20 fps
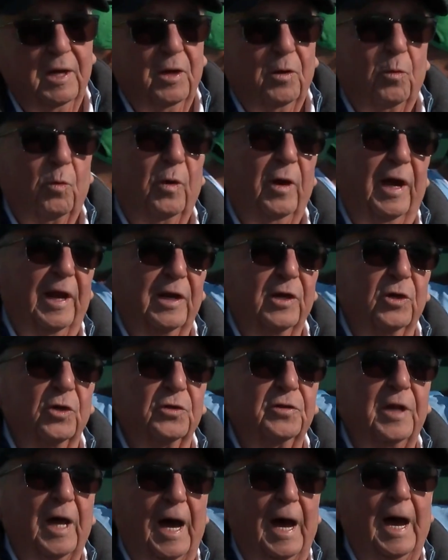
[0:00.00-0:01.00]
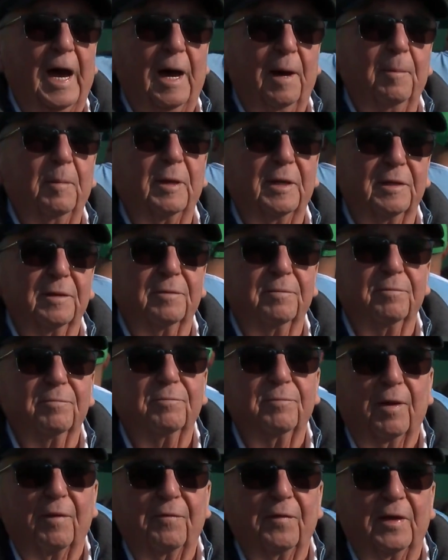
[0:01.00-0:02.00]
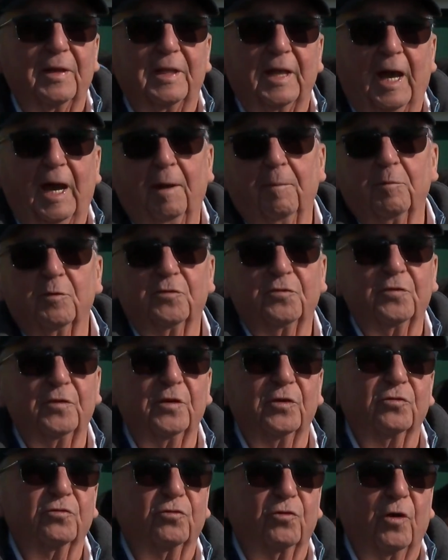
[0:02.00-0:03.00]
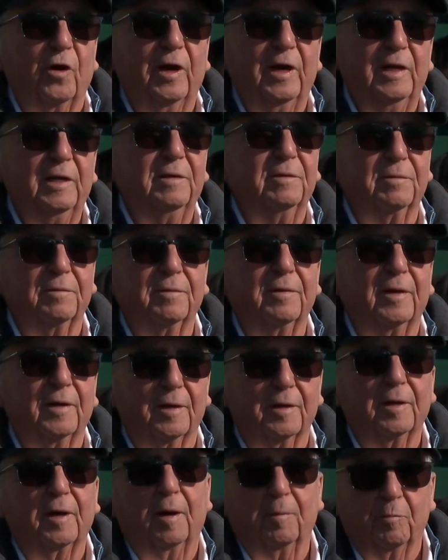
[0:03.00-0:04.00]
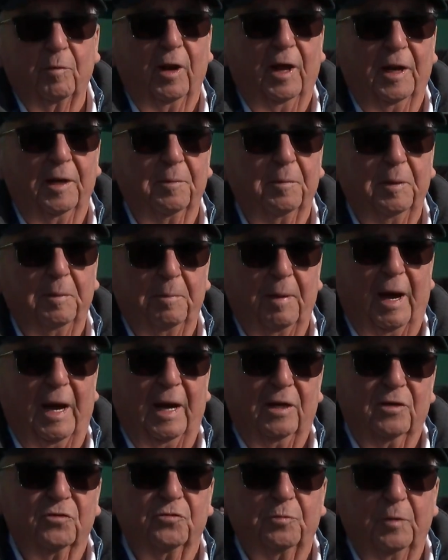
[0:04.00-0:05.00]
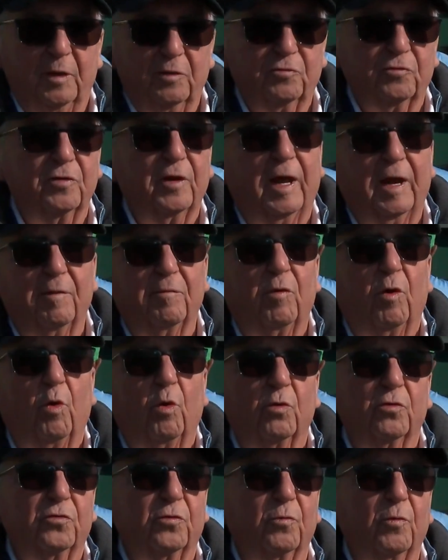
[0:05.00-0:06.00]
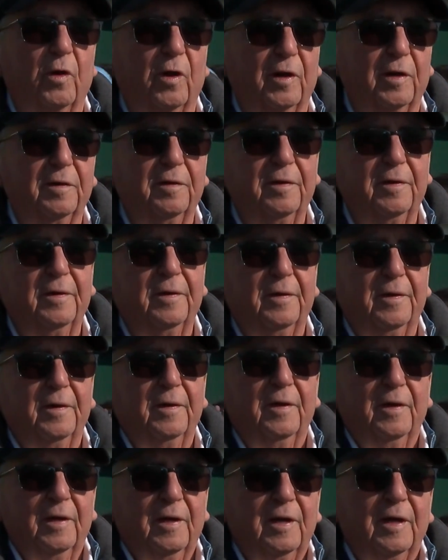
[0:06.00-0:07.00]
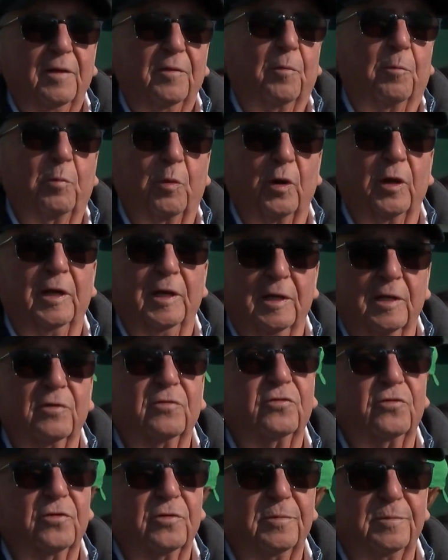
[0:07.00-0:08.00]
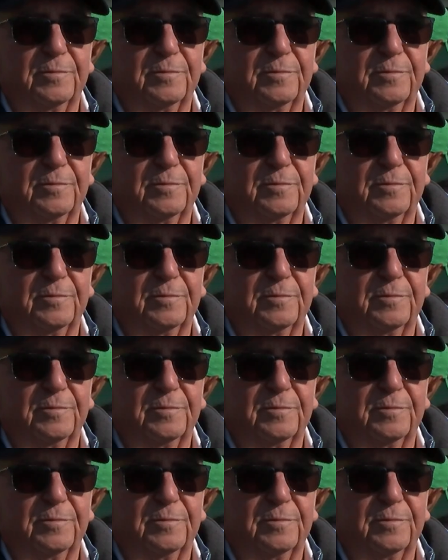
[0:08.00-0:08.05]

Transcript: we had a good time, and I think the atmosphere is great, and I'm glad to be back, especially to have a horse to run in the Preakness.